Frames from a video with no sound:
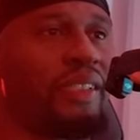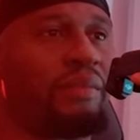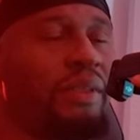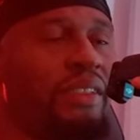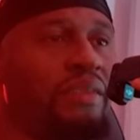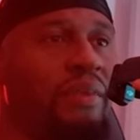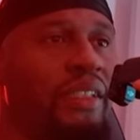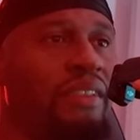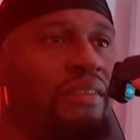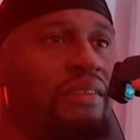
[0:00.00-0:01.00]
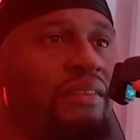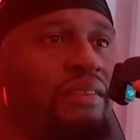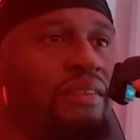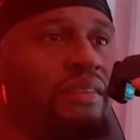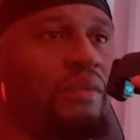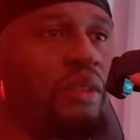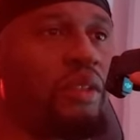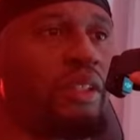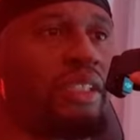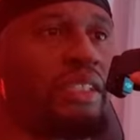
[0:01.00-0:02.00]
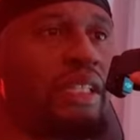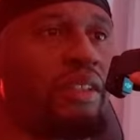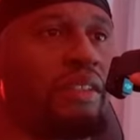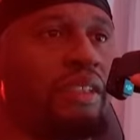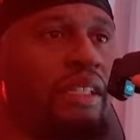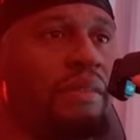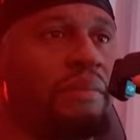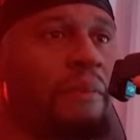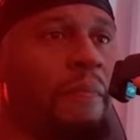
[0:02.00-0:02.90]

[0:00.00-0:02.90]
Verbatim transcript: I'm pissed, man. Work on that shot all the time.